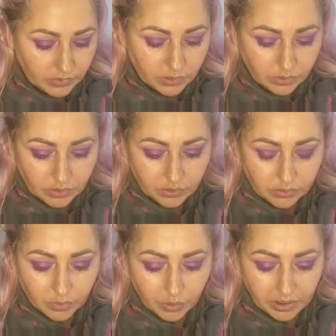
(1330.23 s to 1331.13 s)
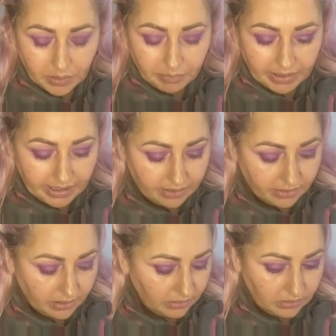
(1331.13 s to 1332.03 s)
do a quick
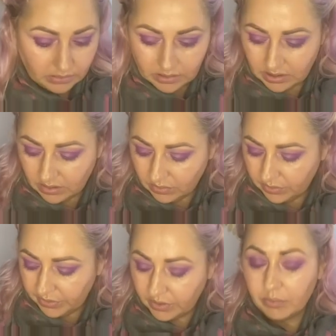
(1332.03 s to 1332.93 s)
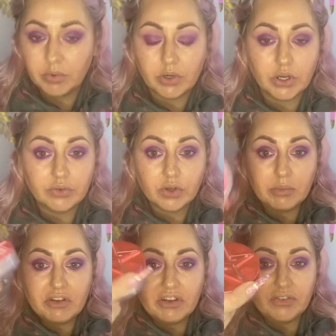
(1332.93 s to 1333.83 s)
powder. Where did I put it? I've got
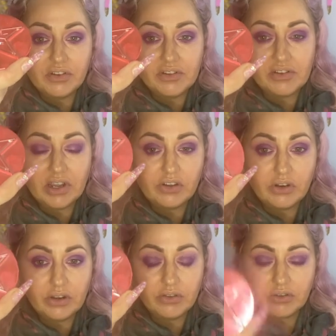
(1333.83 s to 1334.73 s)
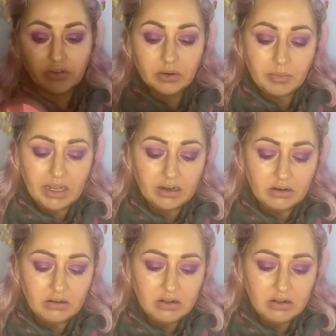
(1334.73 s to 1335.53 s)
my Jeffree Star translucent powder.